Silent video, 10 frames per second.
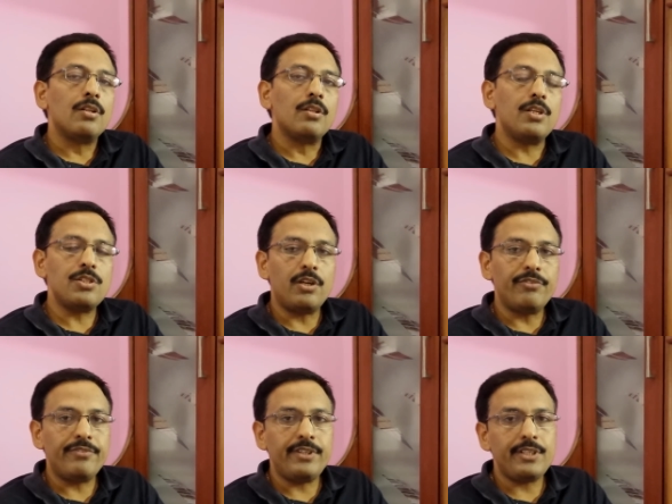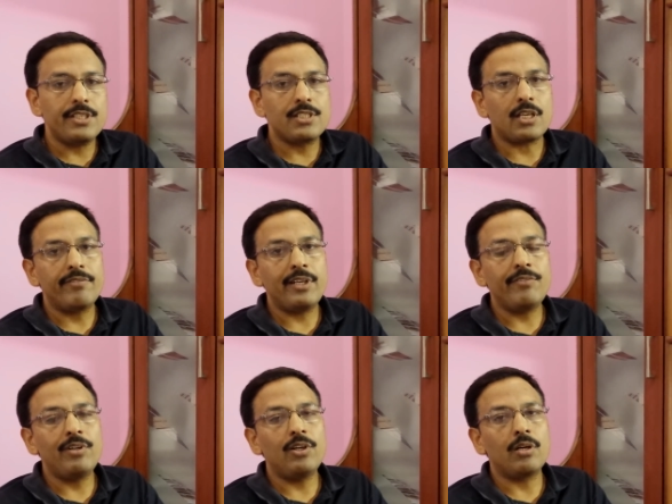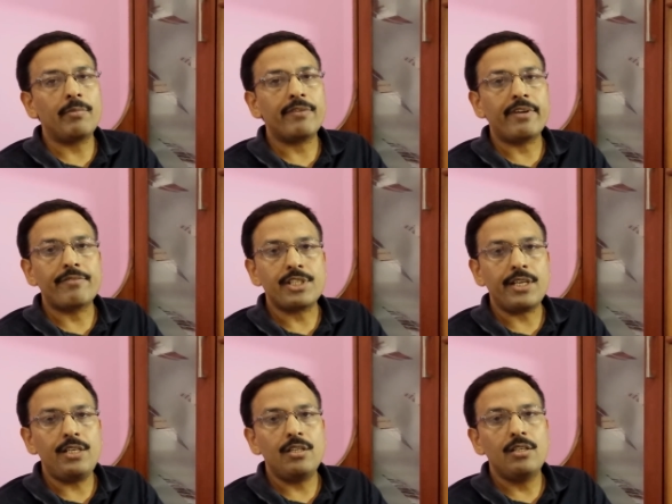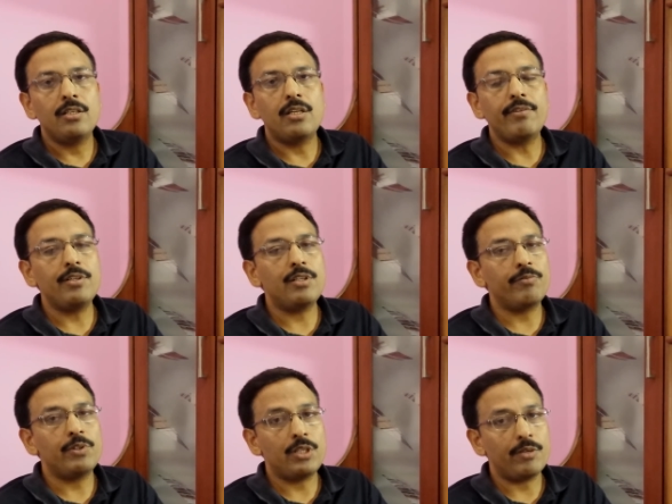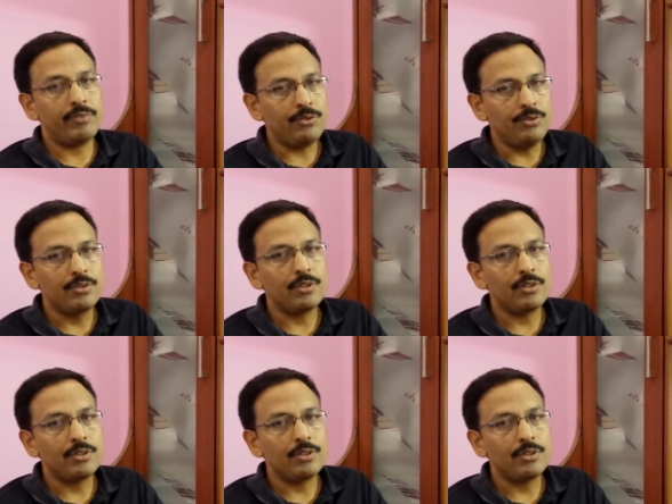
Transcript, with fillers: This software is available on my website www.dvir.in.